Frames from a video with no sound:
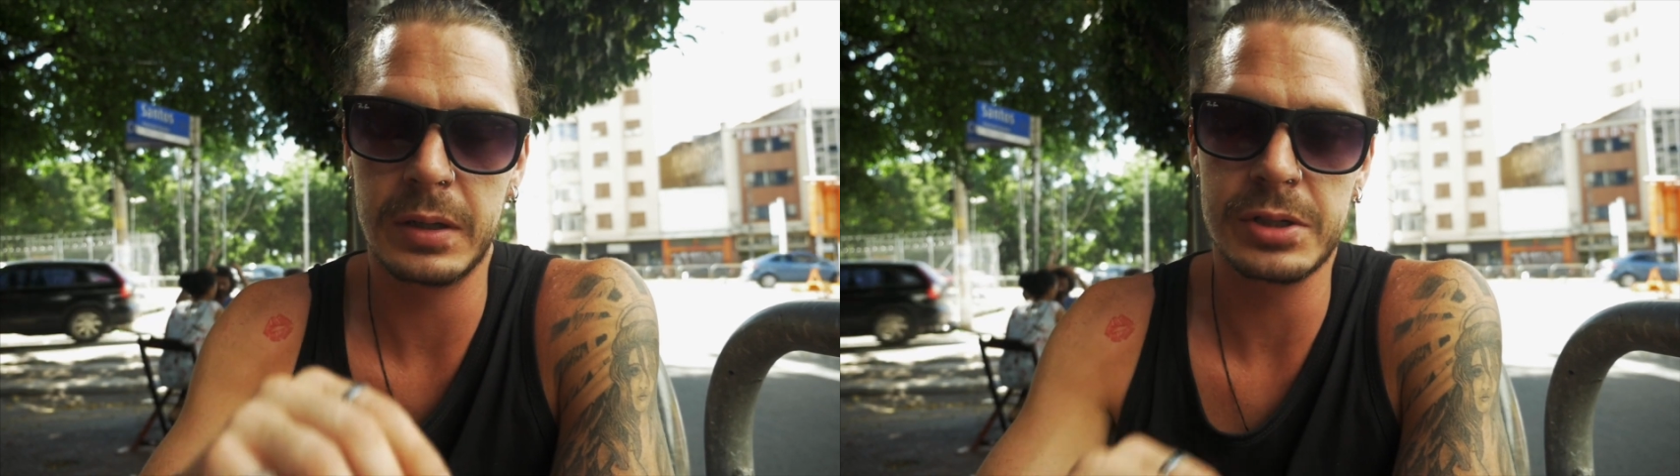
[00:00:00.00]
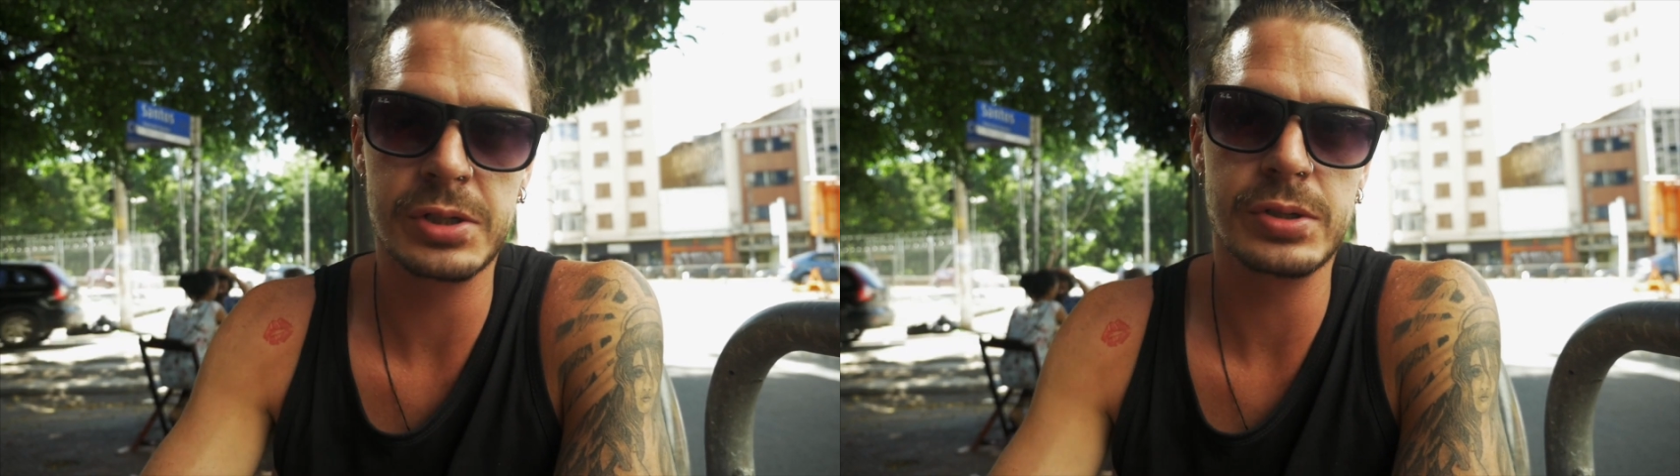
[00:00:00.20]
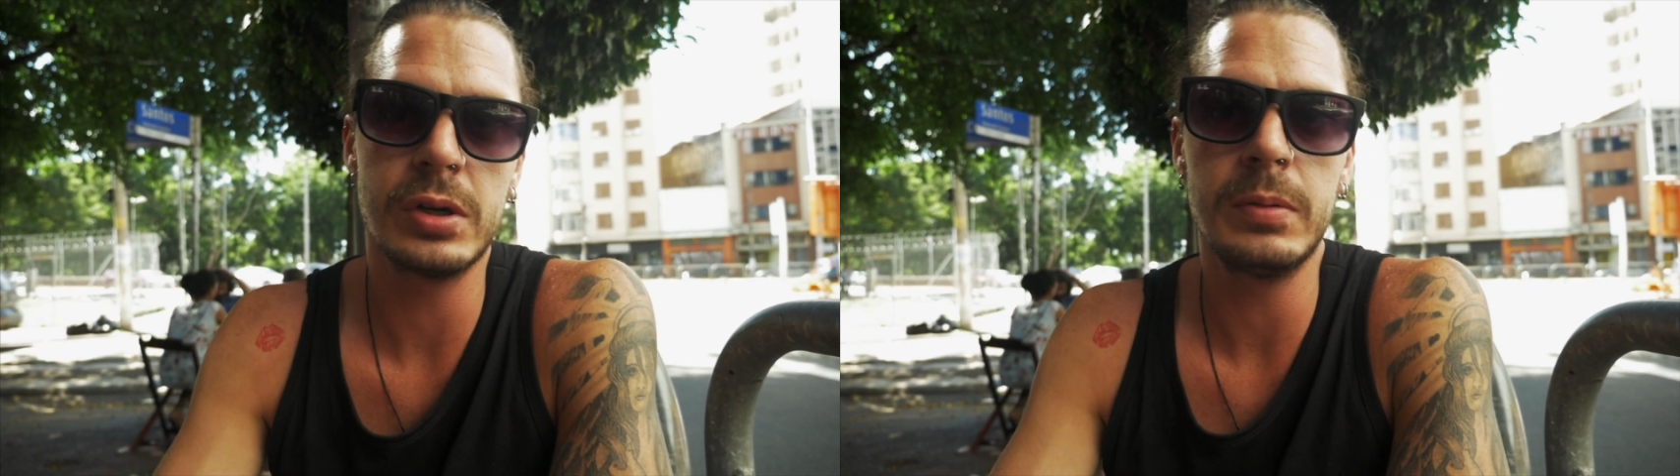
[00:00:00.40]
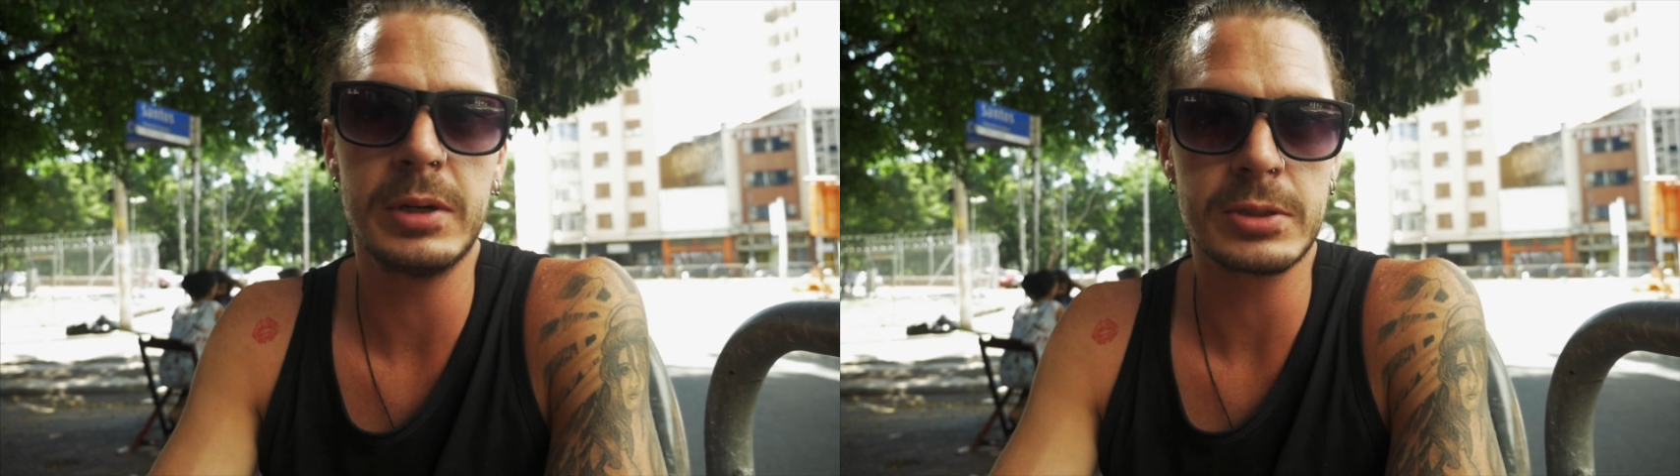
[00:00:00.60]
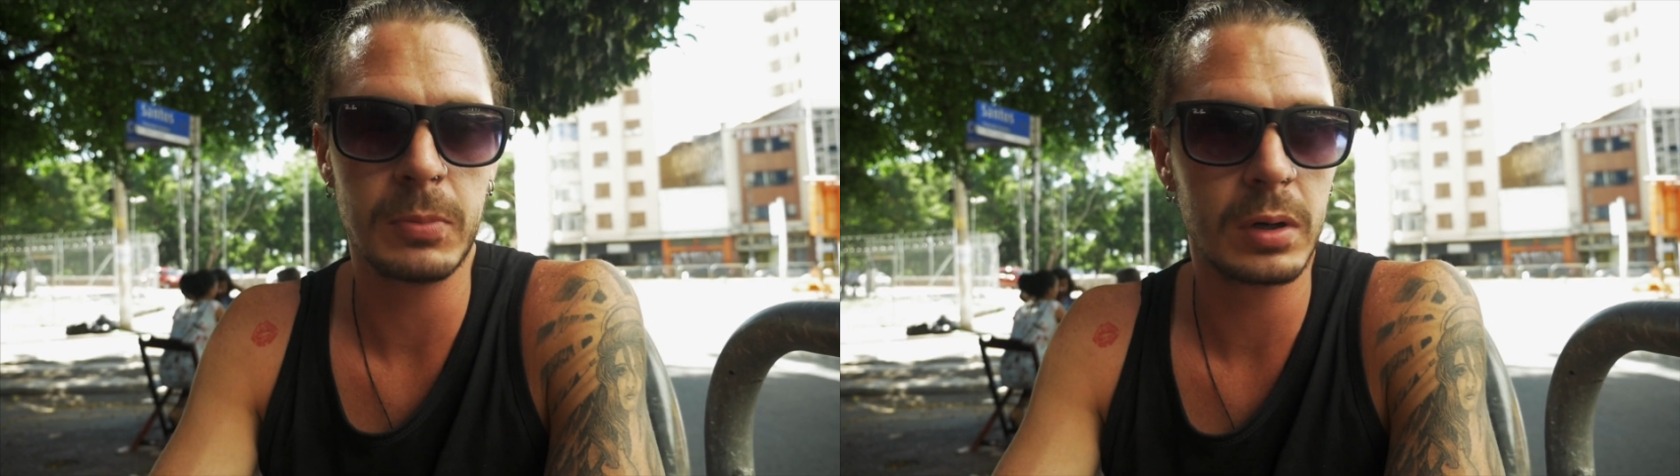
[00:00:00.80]
There's so
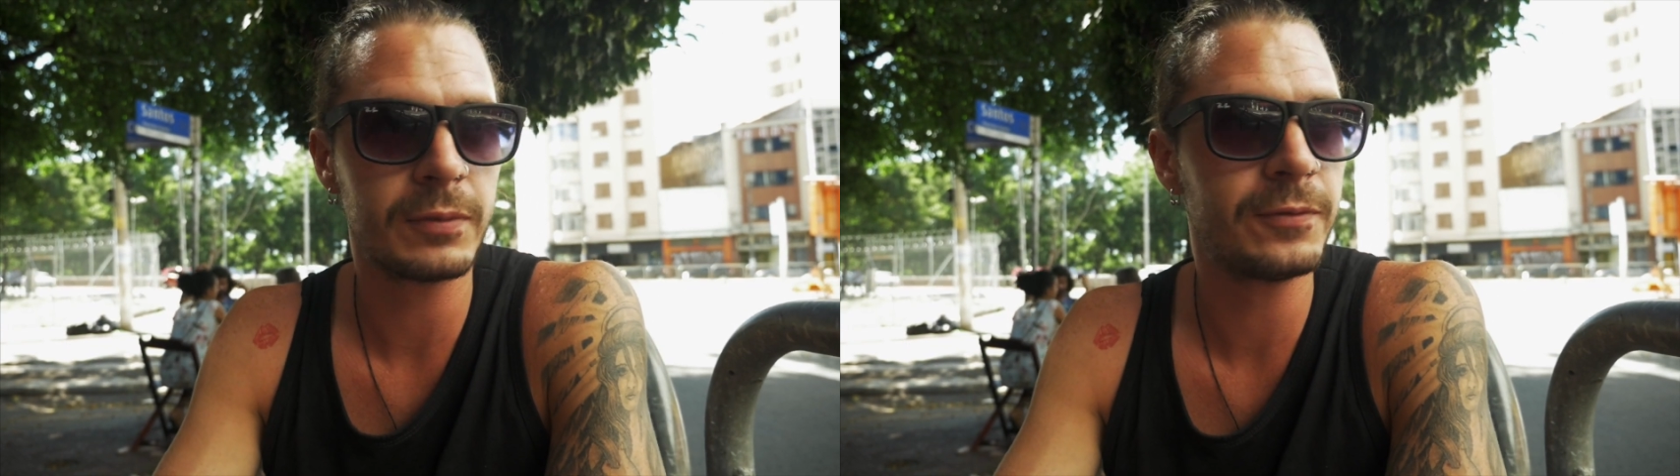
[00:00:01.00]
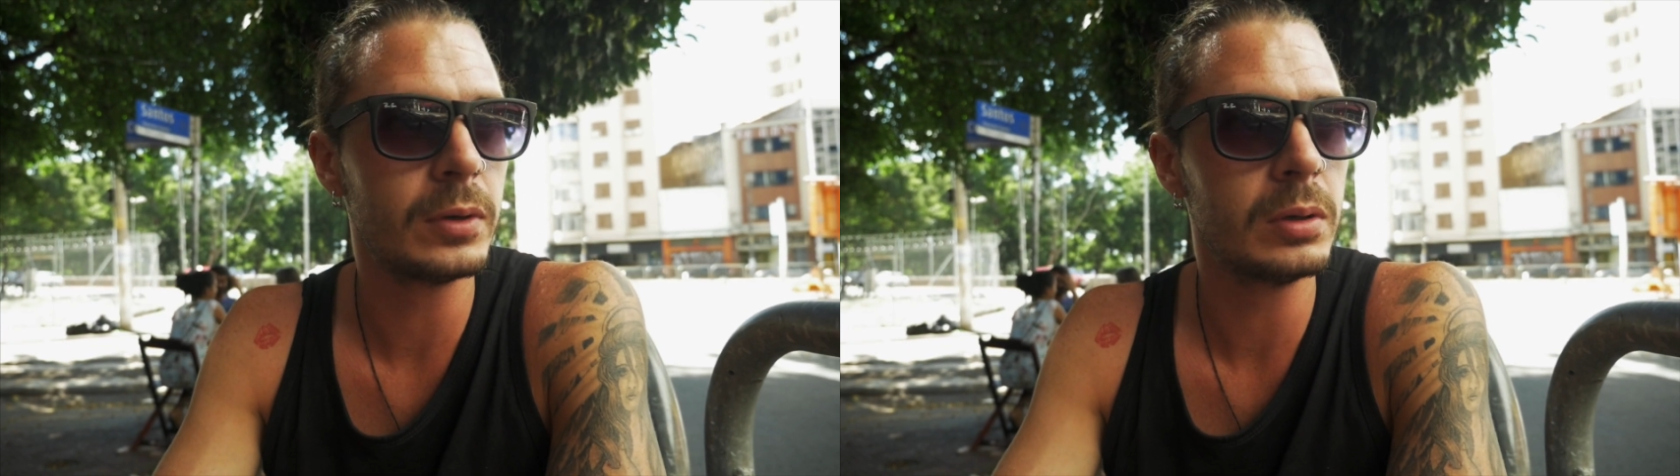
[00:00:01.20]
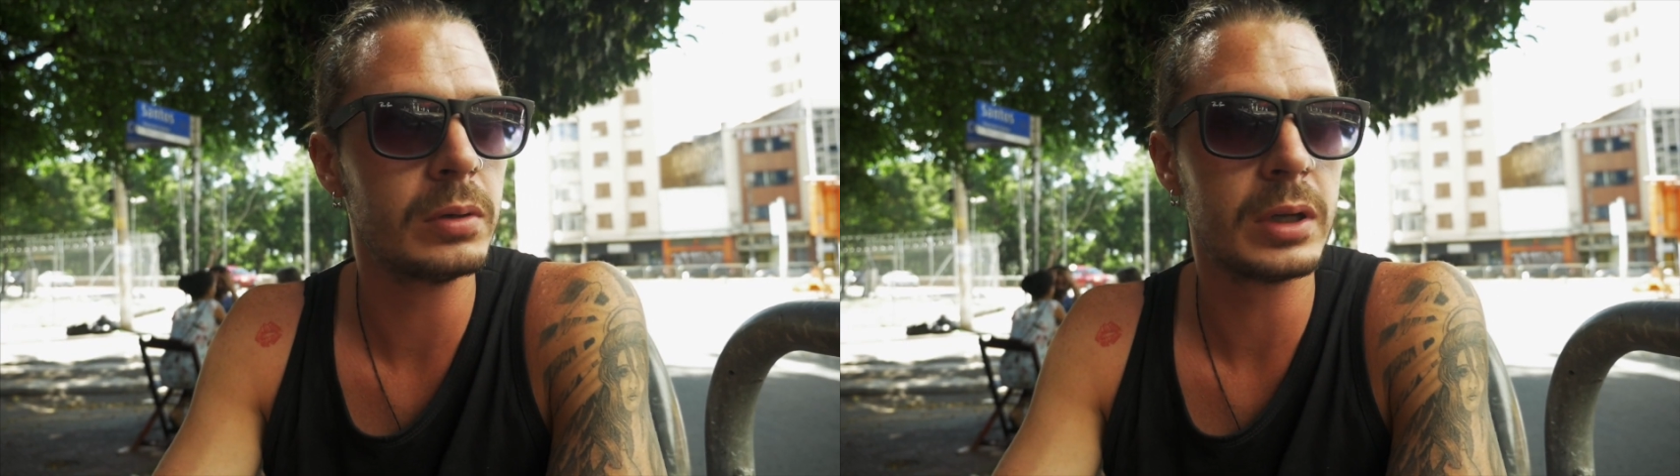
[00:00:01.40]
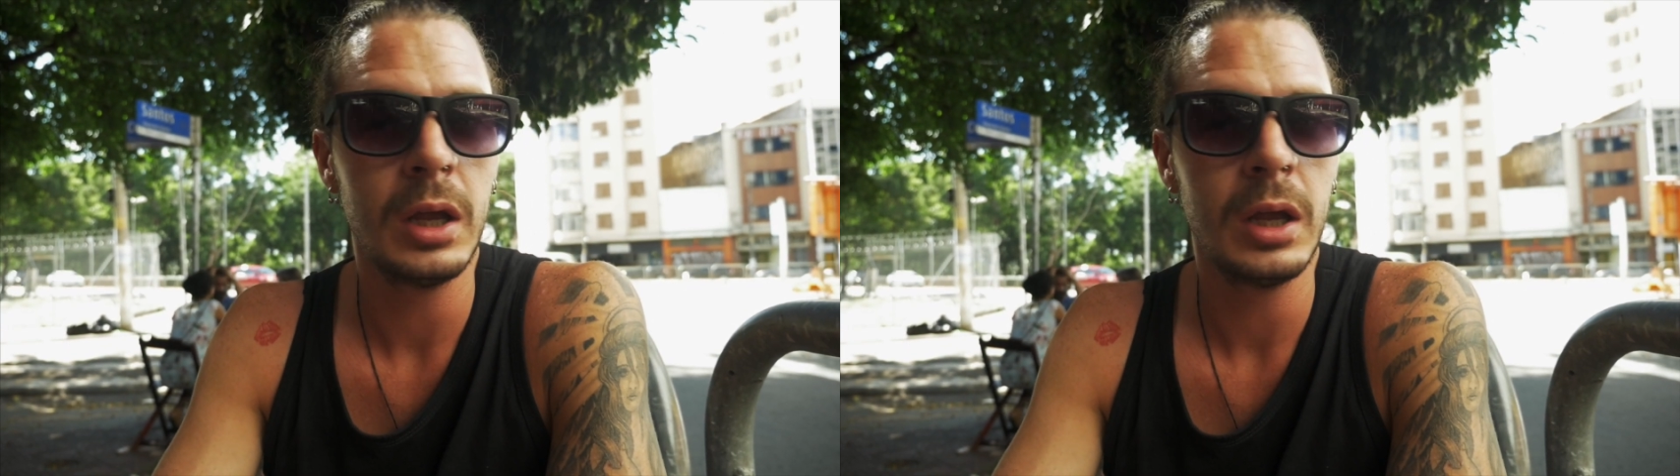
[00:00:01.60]
much more food